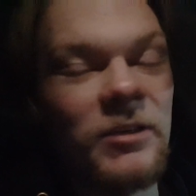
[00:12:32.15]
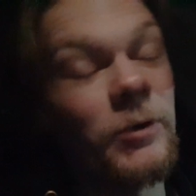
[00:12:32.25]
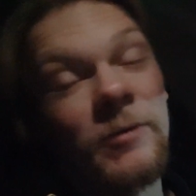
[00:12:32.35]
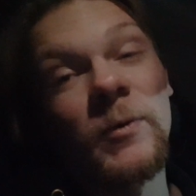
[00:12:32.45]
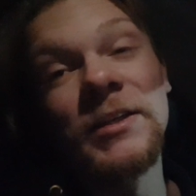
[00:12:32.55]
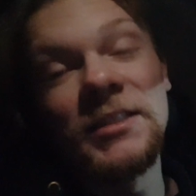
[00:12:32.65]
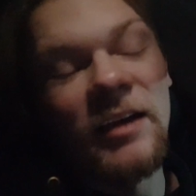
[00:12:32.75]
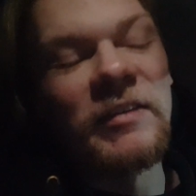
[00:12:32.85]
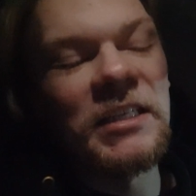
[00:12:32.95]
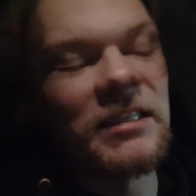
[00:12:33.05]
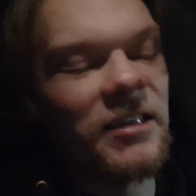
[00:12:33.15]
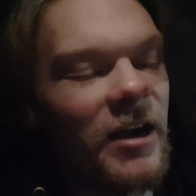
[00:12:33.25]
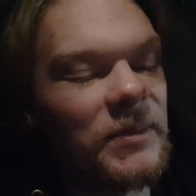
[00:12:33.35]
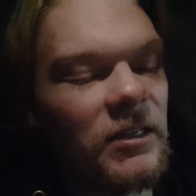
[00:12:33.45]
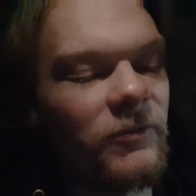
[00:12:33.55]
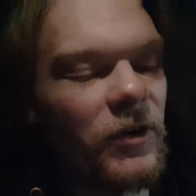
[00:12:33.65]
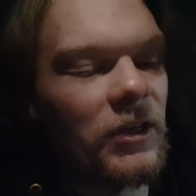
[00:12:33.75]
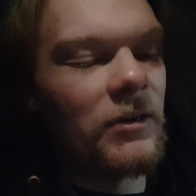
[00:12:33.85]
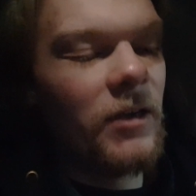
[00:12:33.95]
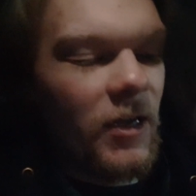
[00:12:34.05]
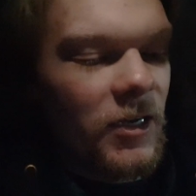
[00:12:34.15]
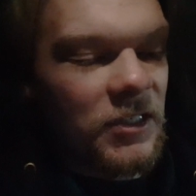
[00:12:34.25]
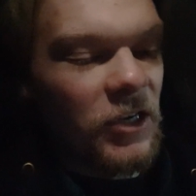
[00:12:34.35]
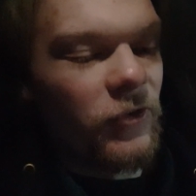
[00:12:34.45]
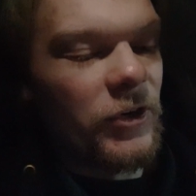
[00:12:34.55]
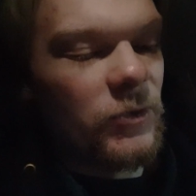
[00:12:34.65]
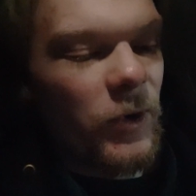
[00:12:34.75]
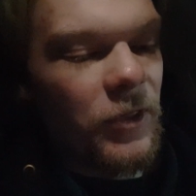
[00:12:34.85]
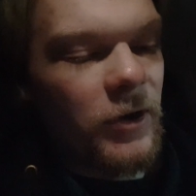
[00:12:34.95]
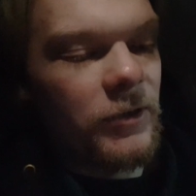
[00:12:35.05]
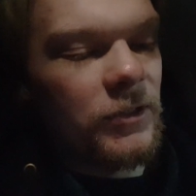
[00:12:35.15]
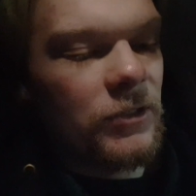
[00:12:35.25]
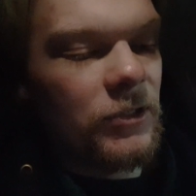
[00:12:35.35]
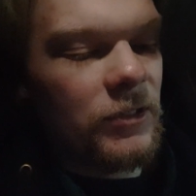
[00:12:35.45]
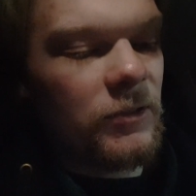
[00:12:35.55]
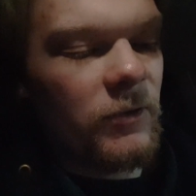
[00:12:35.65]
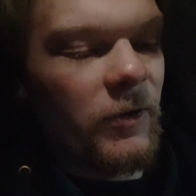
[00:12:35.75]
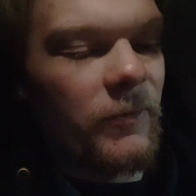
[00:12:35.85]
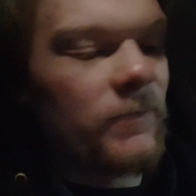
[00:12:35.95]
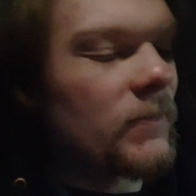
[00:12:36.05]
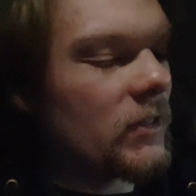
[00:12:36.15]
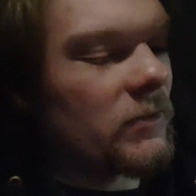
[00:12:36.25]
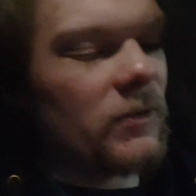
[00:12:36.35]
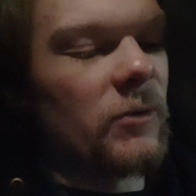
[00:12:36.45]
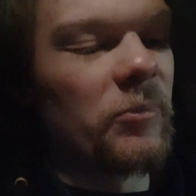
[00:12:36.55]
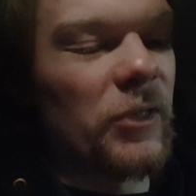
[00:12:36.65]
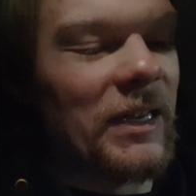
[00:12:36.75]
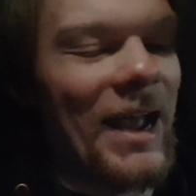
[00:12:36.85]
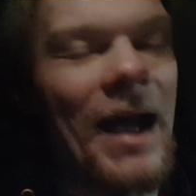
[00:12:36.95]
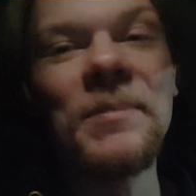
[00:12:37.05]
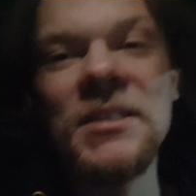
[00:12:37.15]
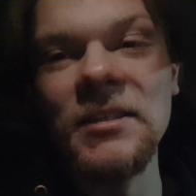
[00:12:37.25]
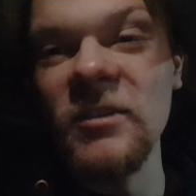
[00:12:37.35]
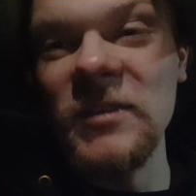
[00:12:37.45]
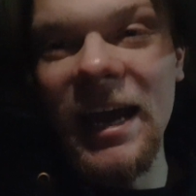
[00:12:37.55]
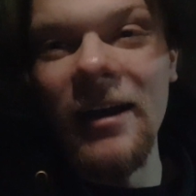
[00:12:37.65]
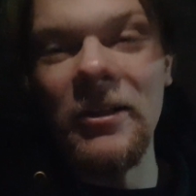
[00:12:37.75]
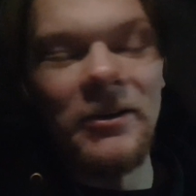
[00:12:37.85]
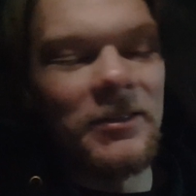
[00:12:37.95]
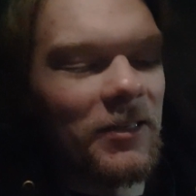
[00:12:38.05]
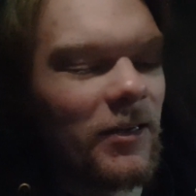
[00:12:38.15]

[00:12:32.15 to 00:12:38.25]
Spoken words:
He can win 17 times in the fucking series where there's just a complete absence of talent,